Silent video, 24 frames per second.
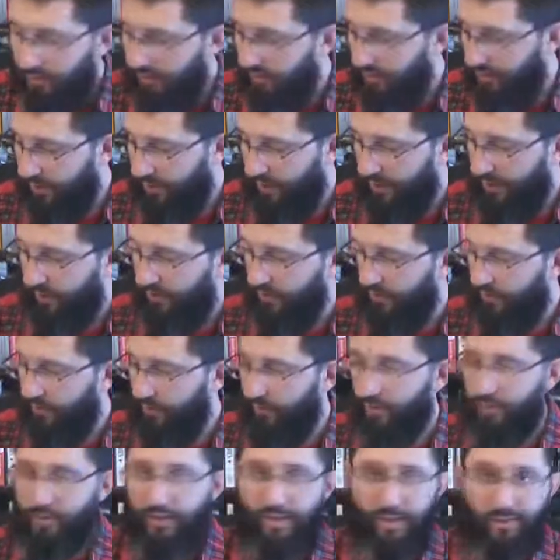Okay,
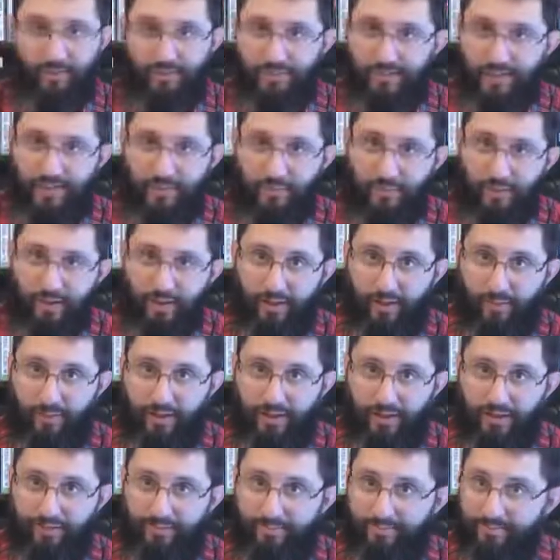which I don't teach, by the
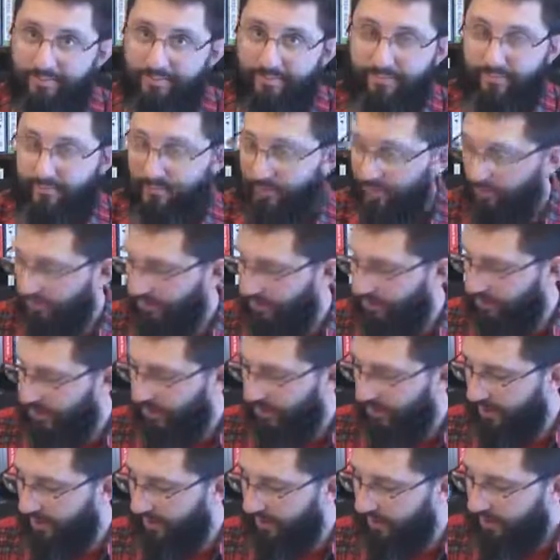way, so don't go
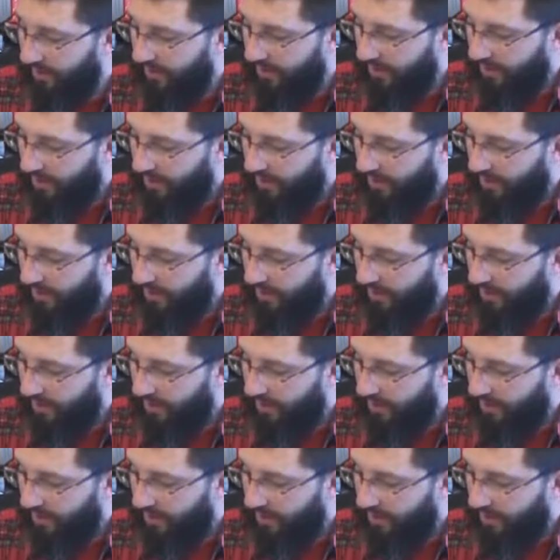there.